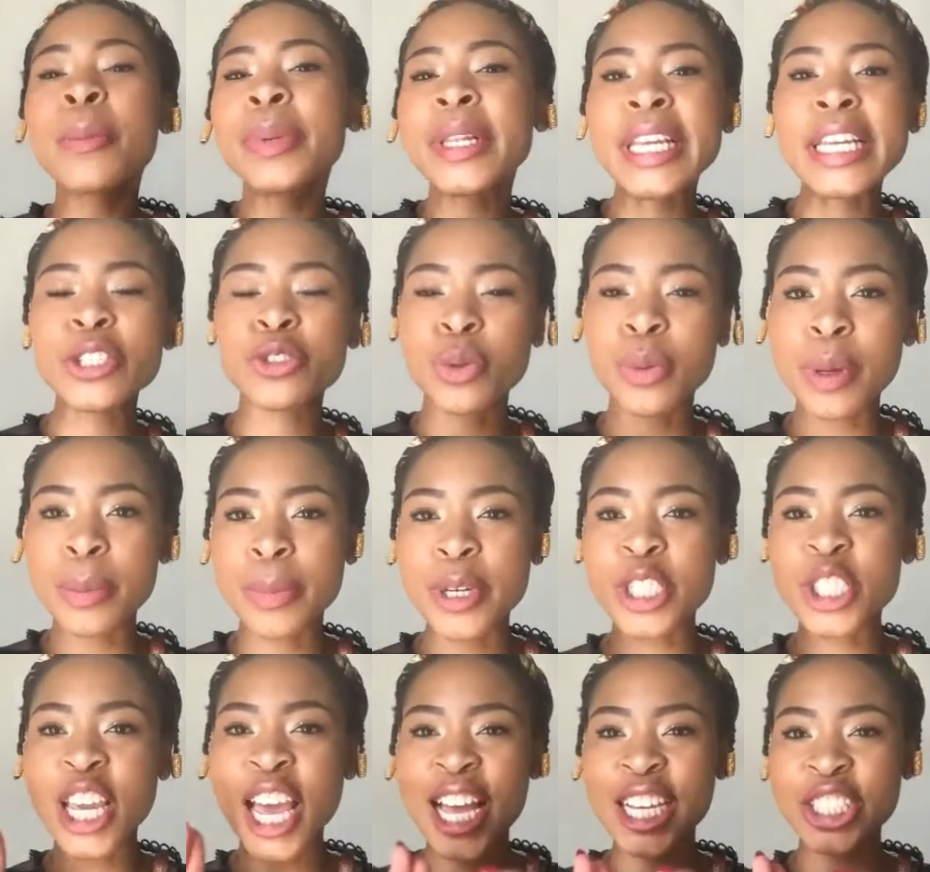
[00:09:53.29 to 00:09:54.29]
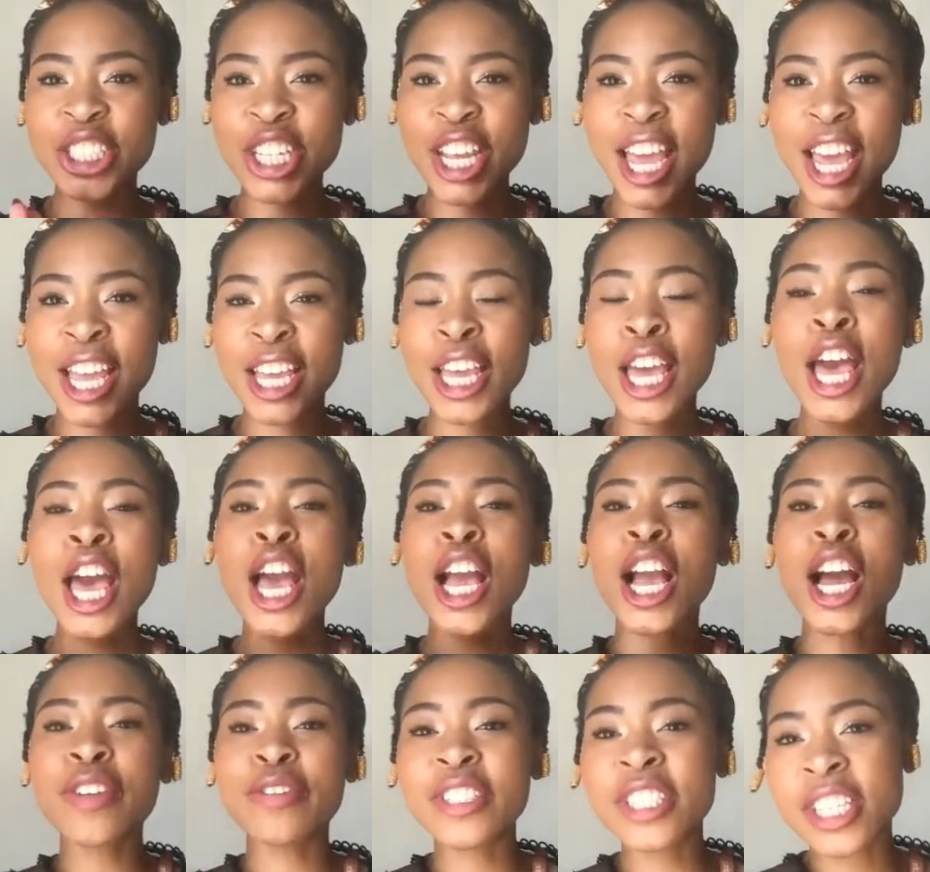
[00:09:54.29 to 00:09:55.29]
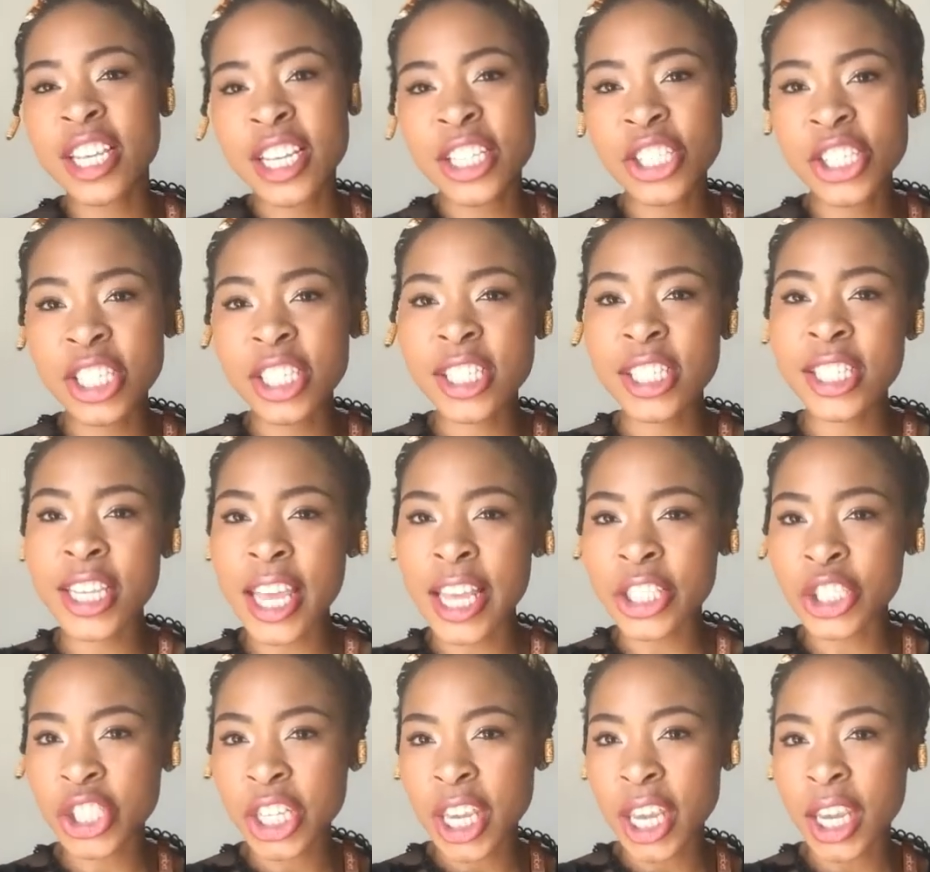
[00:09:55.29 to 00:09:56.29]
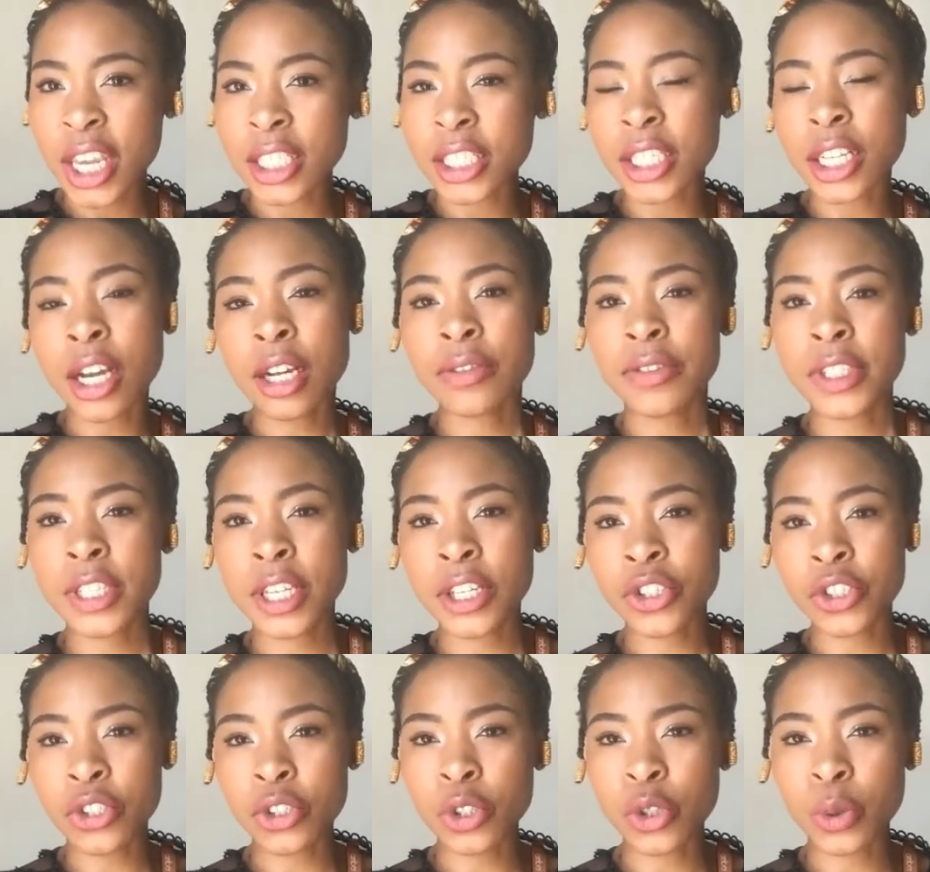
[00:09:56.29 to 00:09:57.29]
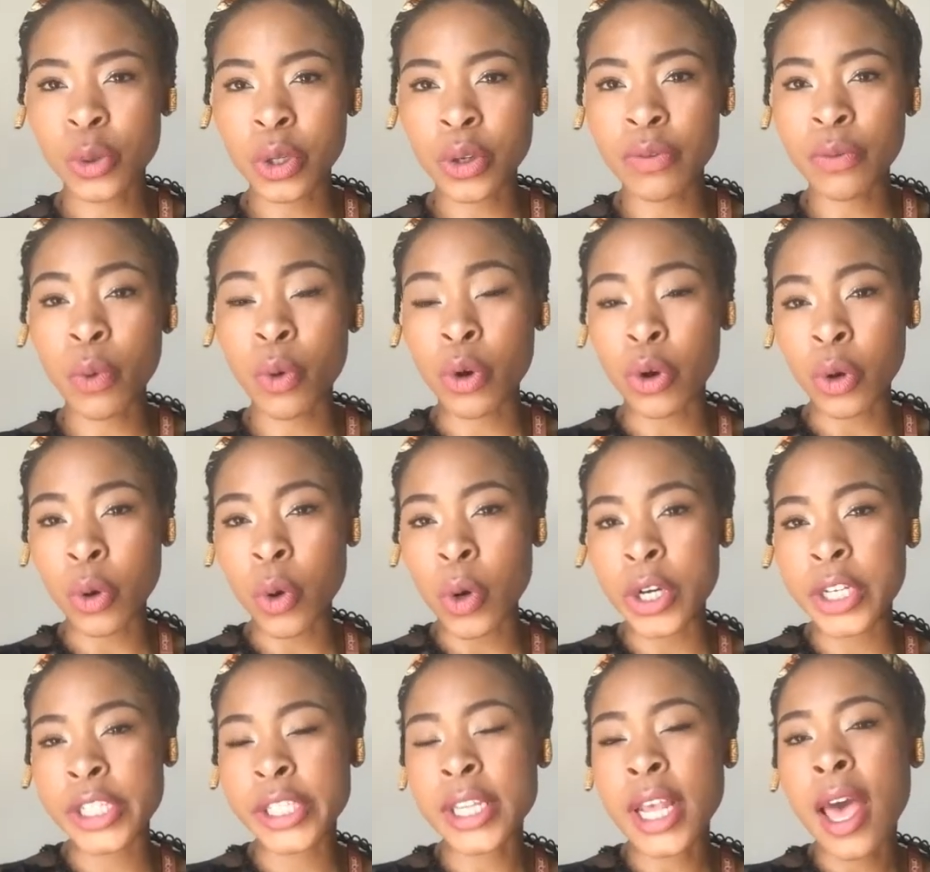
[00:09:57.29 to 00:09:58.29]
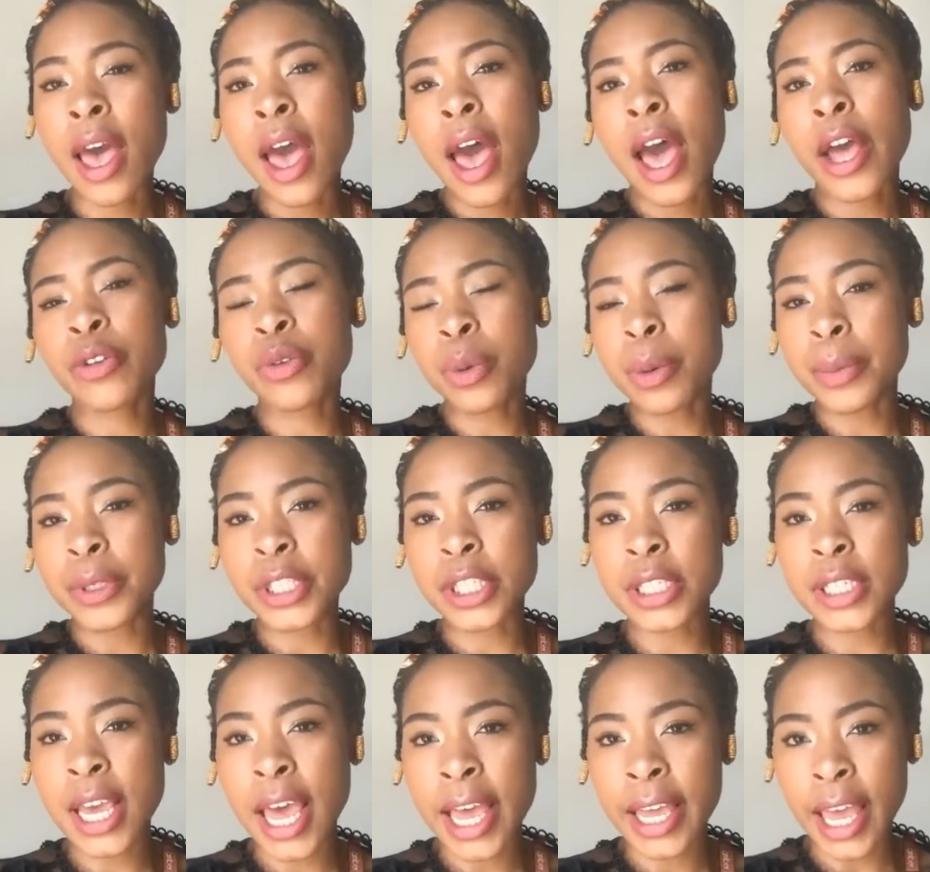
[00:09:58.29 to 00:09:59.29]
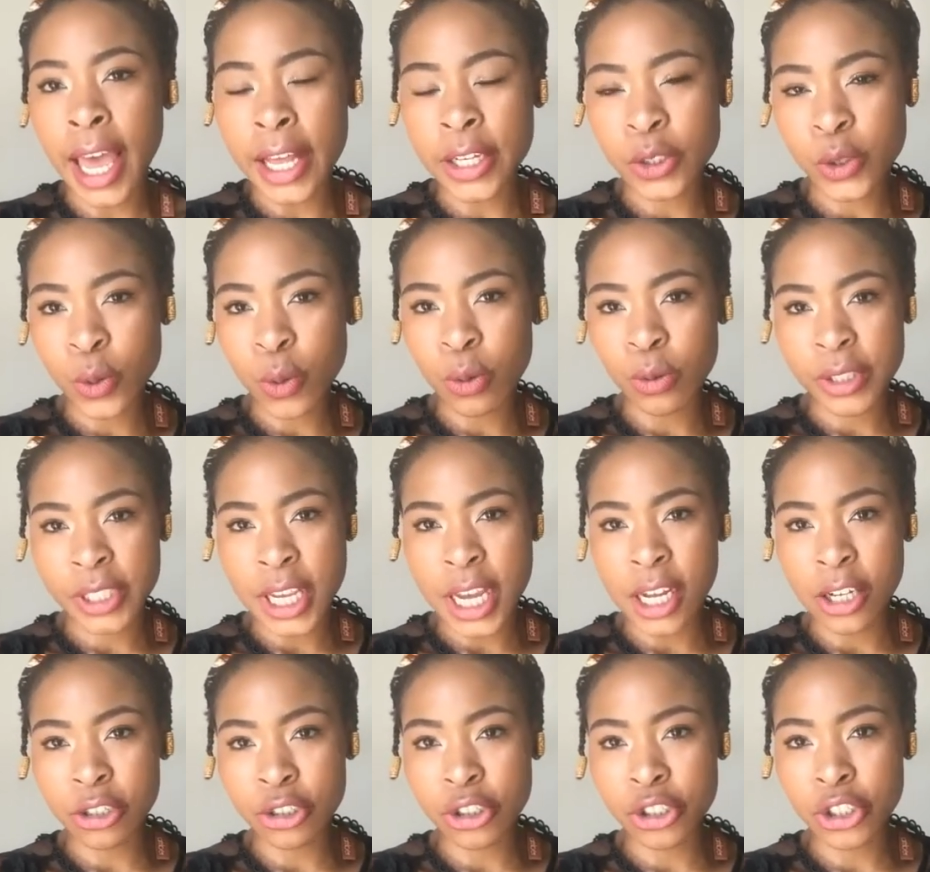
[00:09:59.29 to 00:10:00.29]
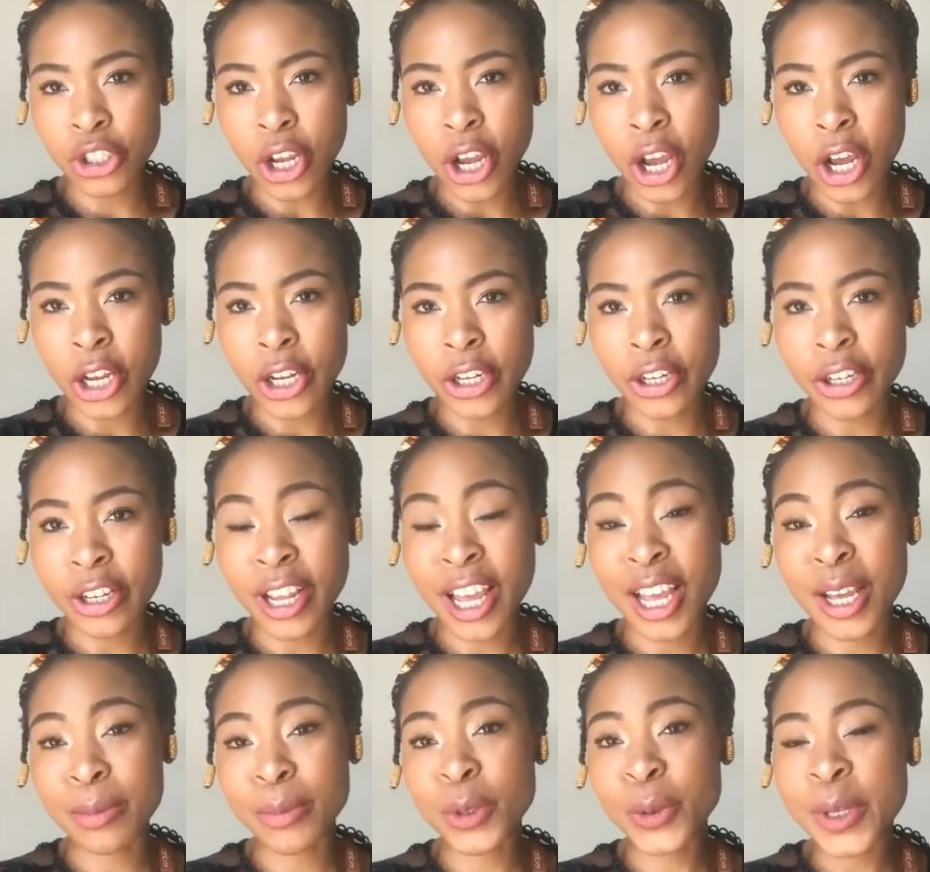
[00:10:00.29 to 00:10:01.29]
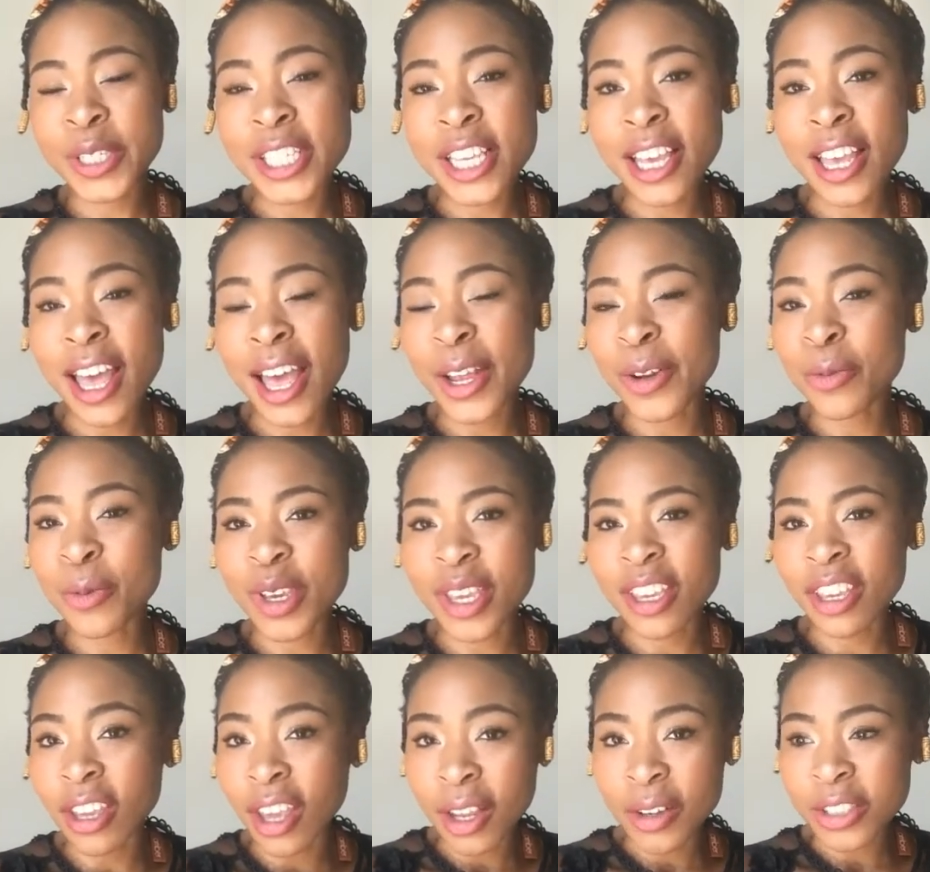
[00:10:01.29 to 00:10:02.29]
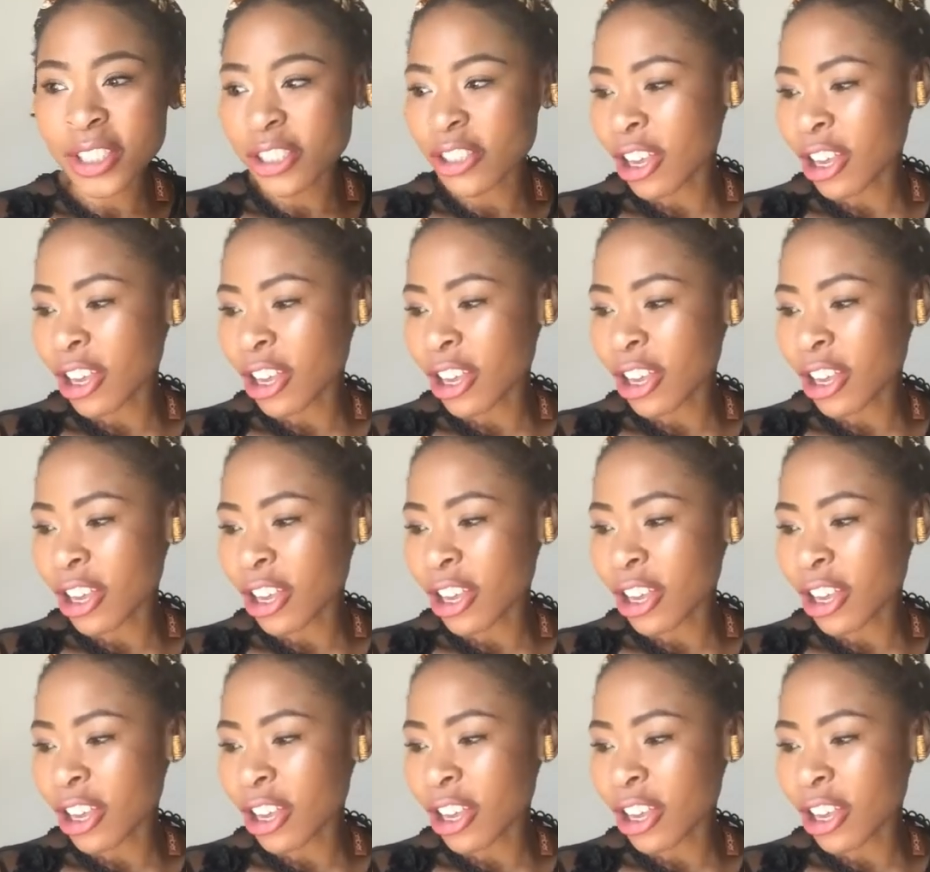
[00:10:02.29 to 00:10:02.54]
please remember to hashtag conversations to educate and conversations to for a cause and remember to tag at cause couch on um, twitter and we can get